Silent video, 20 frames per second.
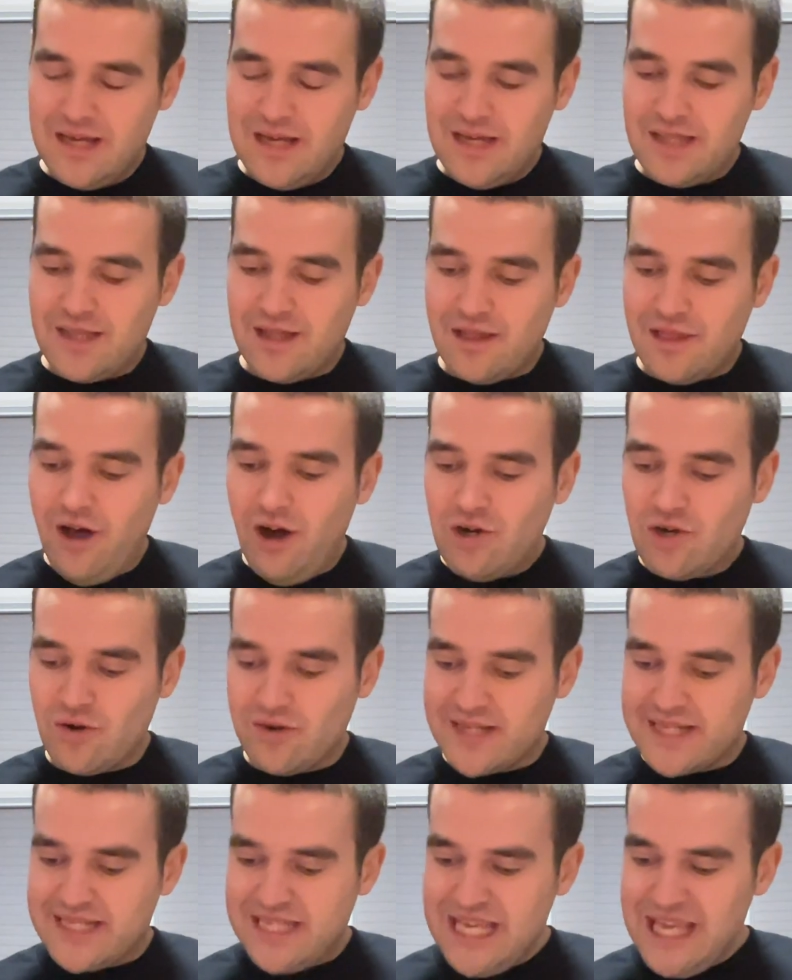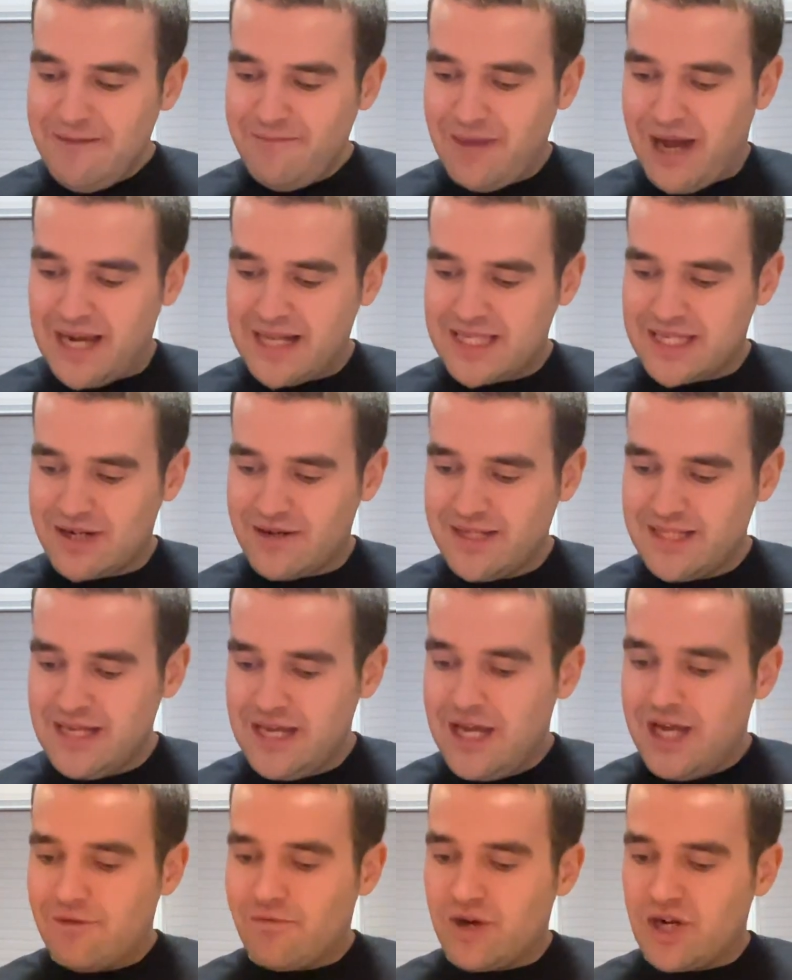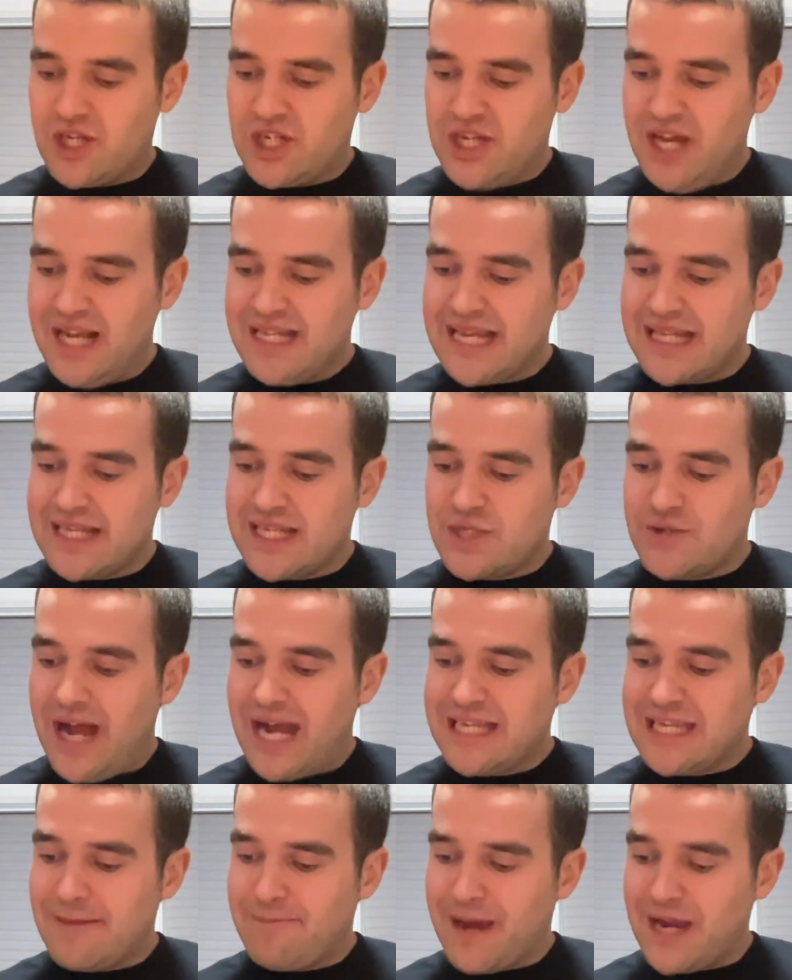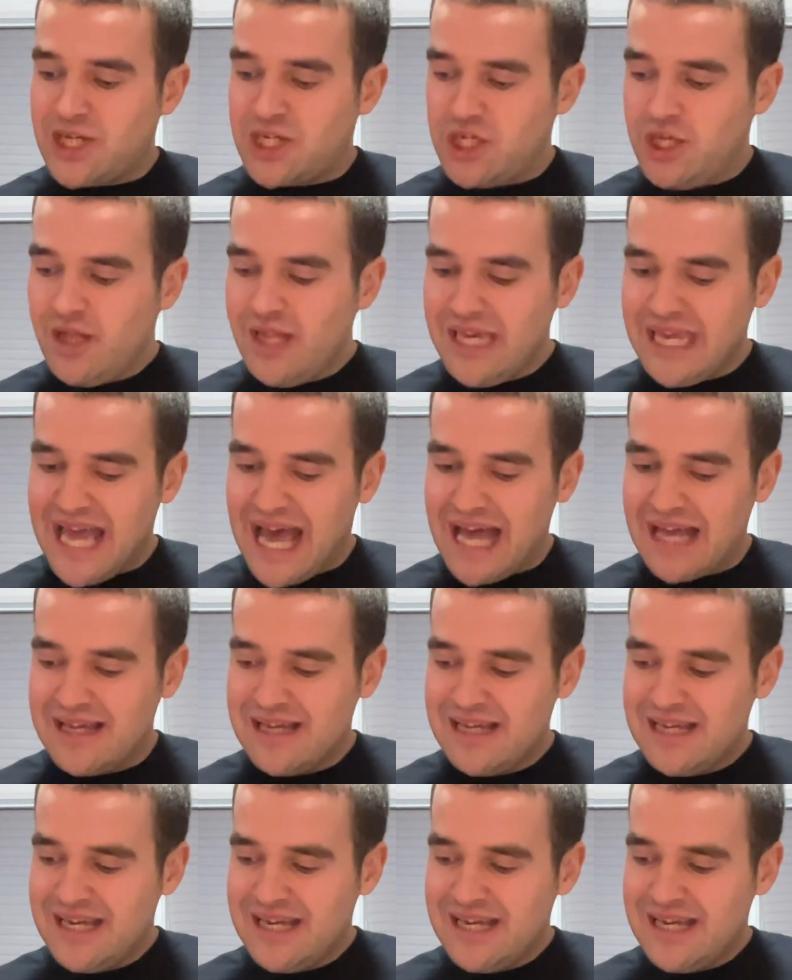The local sea monsters were just as distracted by Giulia.